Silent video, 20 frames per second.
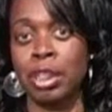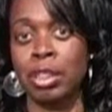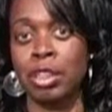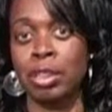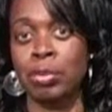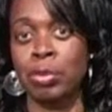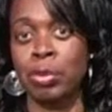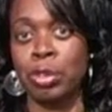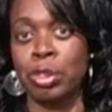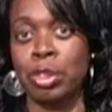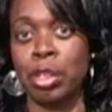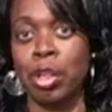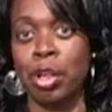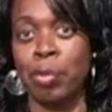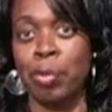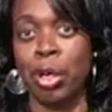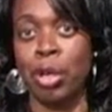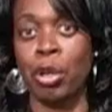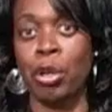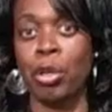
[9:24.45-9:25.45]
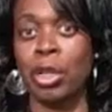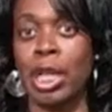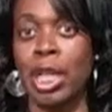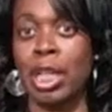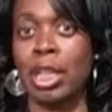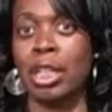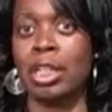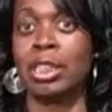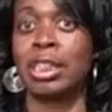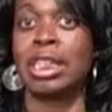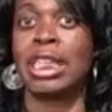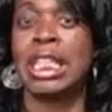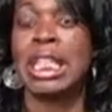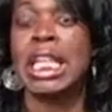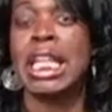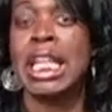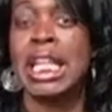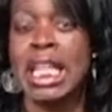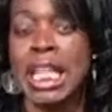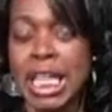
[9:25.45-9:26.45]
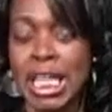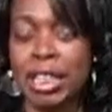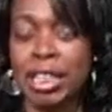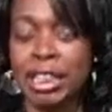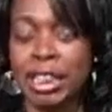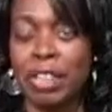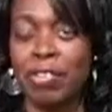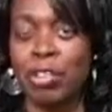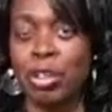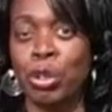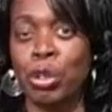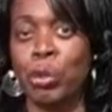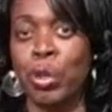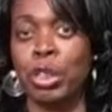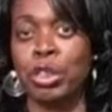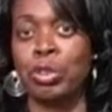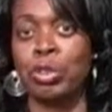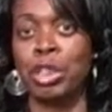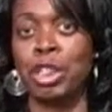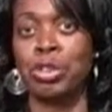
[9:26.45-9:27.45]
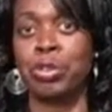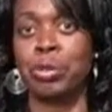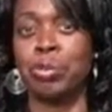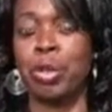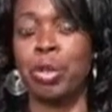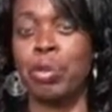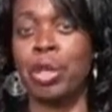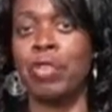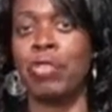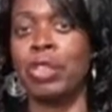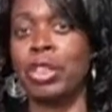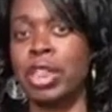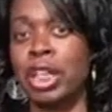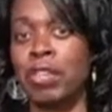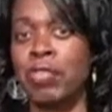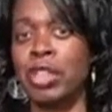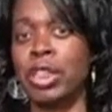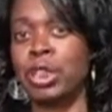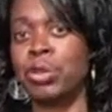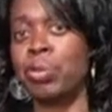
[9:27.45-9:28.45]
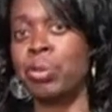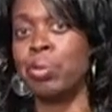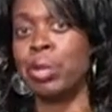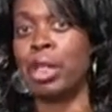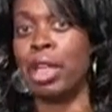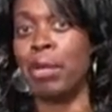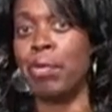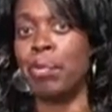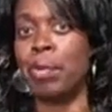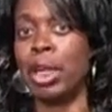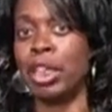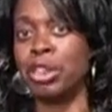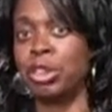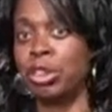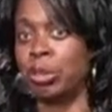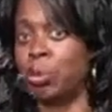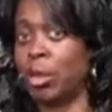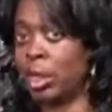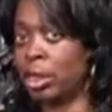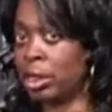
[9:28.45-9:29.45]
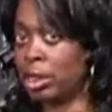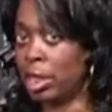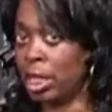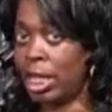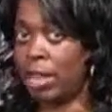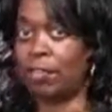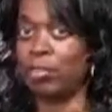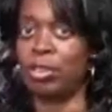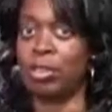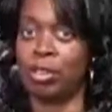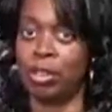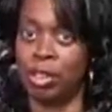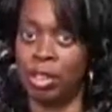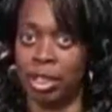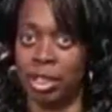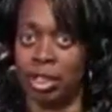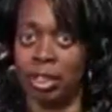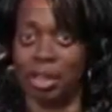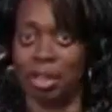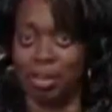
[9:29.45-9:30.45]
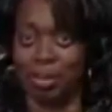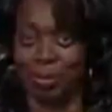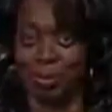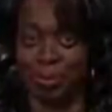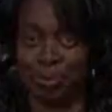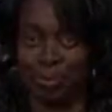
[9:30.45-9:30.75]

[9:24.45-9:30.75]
Sheila Smoot to talk about her candidacy in the 7th Congressional District. Birmingham View Television will be coming back to you right after this.